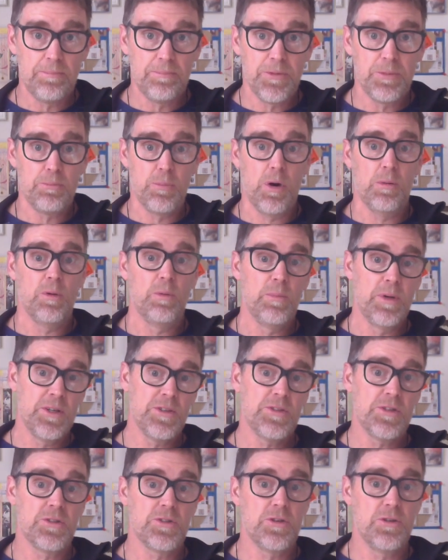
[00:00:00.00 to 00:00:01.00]
The problem
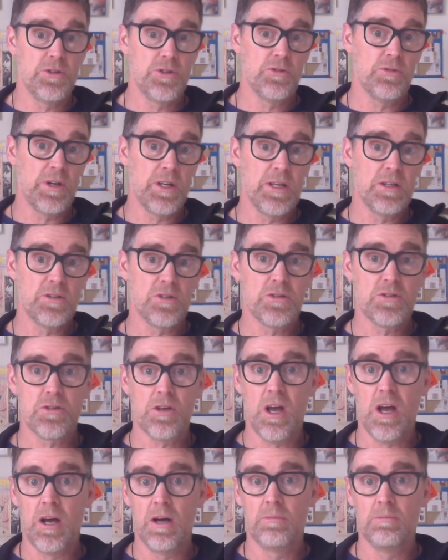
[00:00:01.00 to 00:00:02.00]
is the surgery is
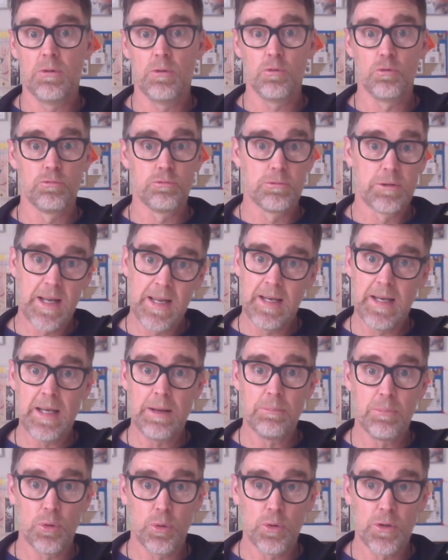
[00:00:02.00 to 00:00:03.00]
really
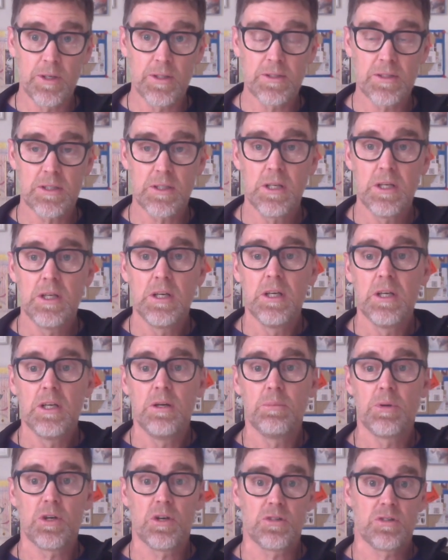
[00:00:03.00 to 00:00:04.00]
important
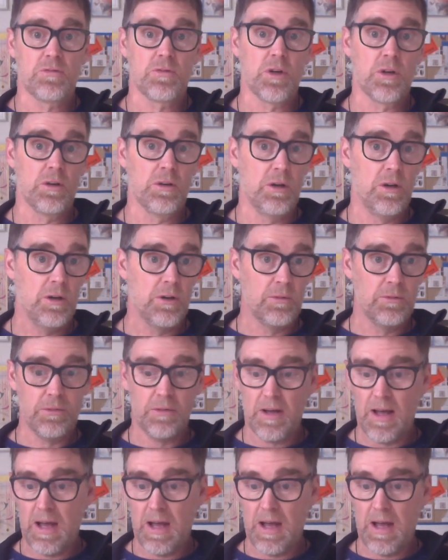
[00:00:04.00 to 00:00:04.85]
because I've got a lot of,